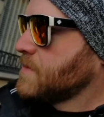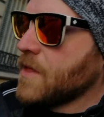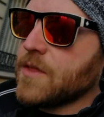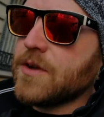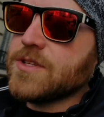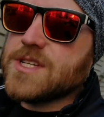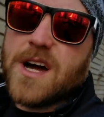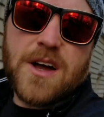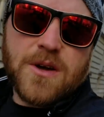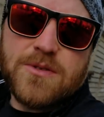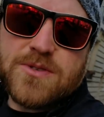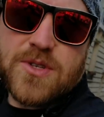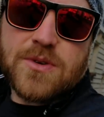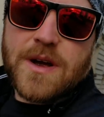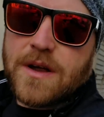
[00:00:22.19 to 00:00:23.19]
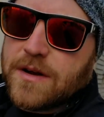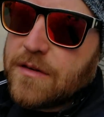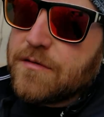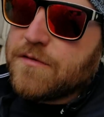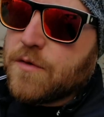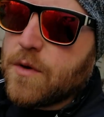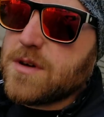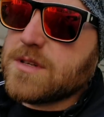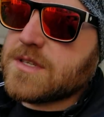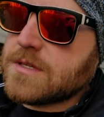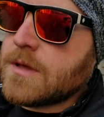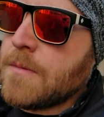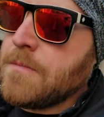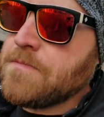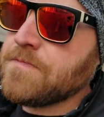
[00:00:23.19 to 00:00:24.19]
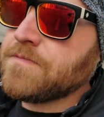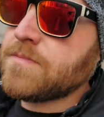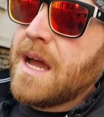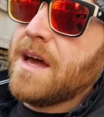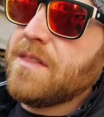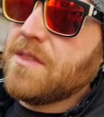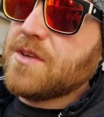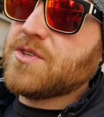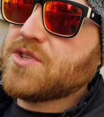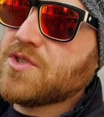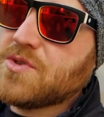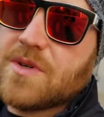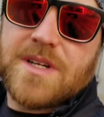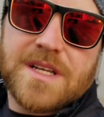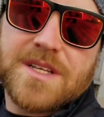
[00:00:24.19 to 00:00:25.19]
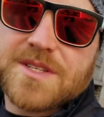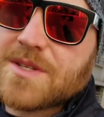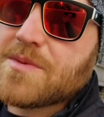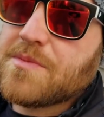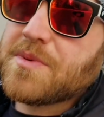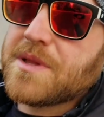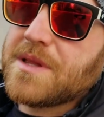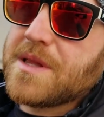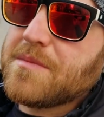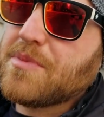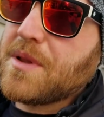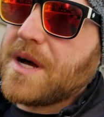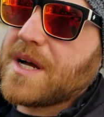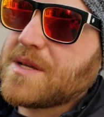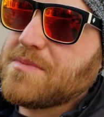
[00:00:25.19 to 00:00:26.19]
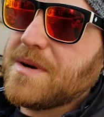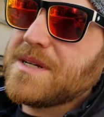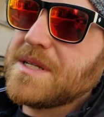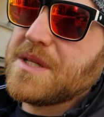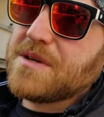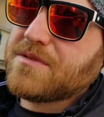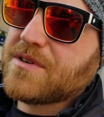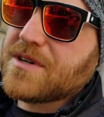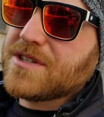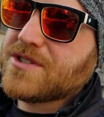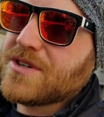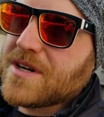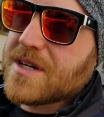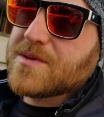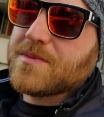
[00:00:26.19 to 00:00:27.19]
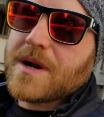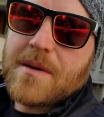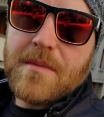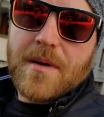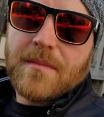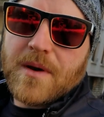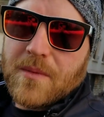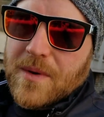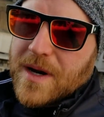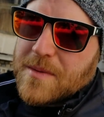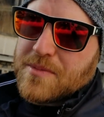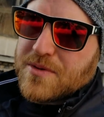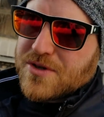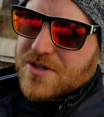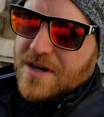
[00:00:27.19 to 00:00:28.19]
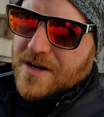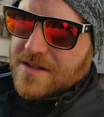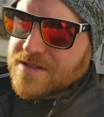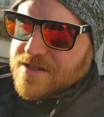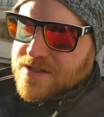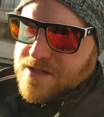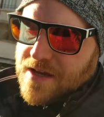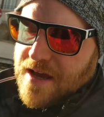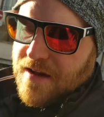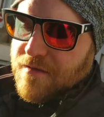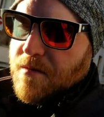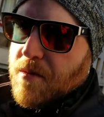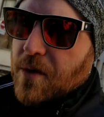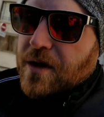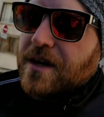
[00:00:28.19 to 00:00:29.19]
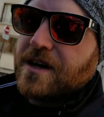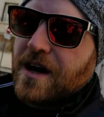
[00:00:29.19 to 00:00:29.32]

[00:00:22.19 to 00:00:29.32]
The little doggos are out in force, and the street is completely blocked by delivery trucks. But I'm on my way to Pouchon's to have a morning